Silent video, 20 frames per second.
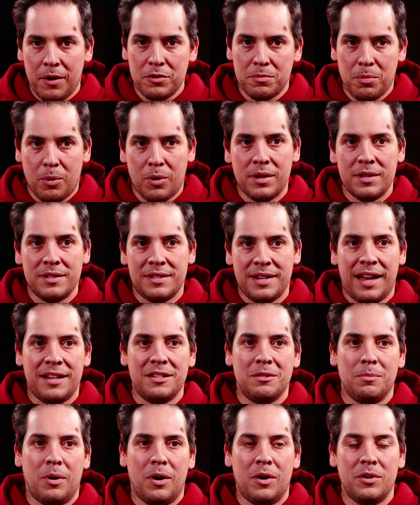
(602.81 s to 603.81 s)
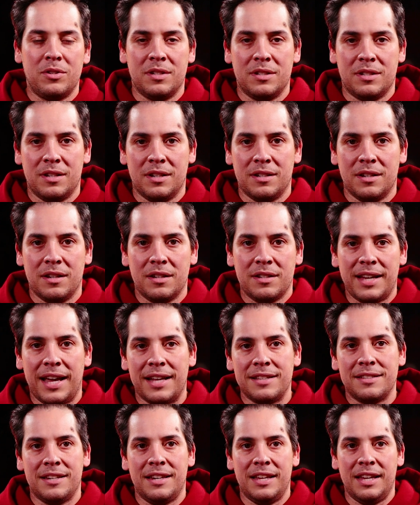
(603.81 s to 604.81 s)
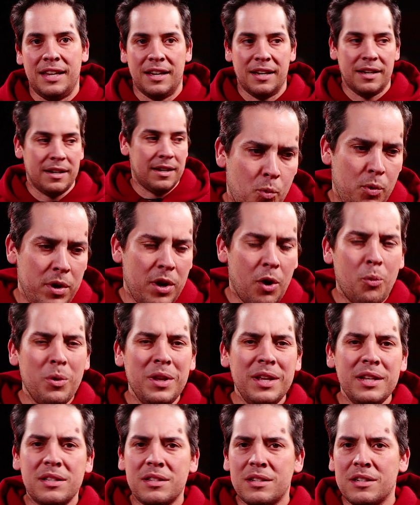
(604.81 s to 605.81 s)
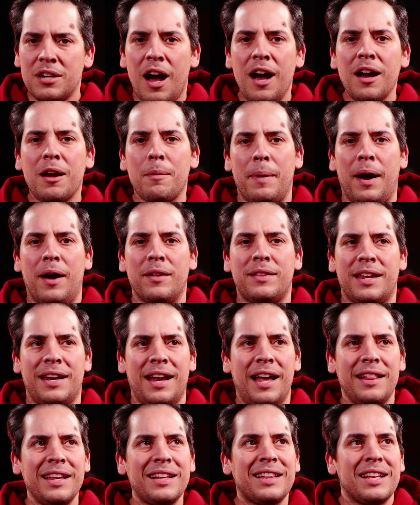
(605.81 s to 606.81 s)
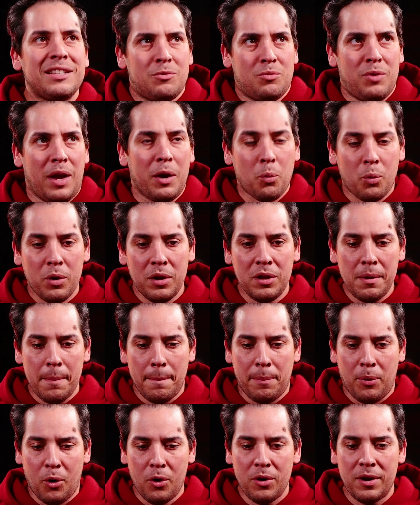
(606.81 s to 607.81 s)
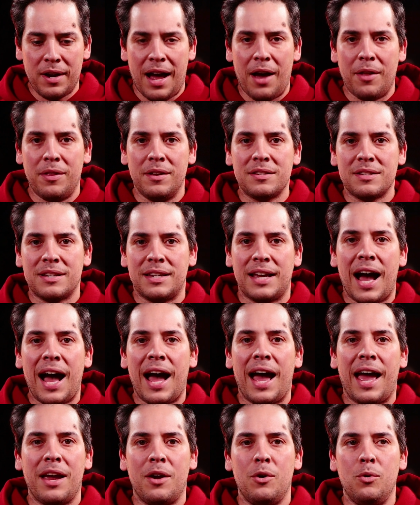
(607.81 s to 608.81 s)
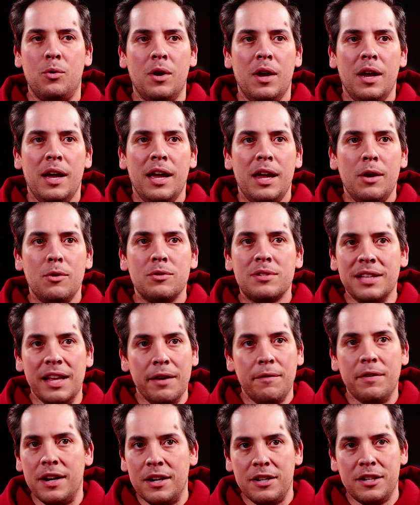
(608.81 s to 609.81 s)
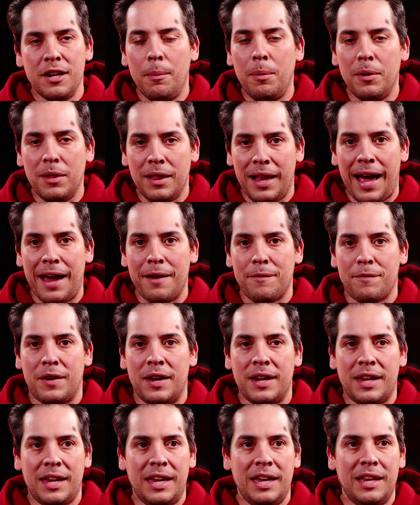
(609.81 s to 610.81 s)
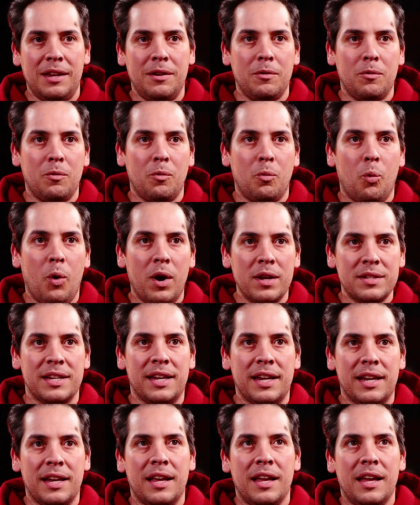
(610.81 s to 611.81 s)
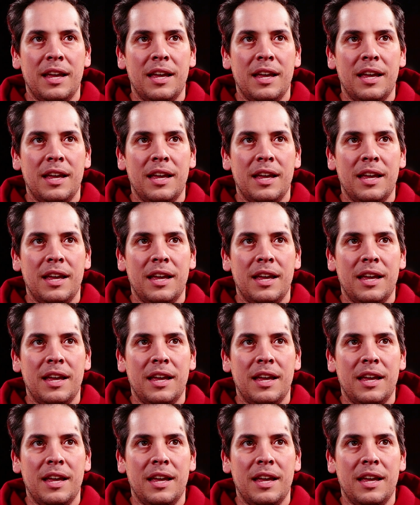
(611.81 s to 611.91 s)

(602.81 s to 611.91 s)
He was born in Zanzibar, which is in Tanzania. We don't really talk about that. And I think that's like really important, how this guy he was living a double life. Like, he wasn't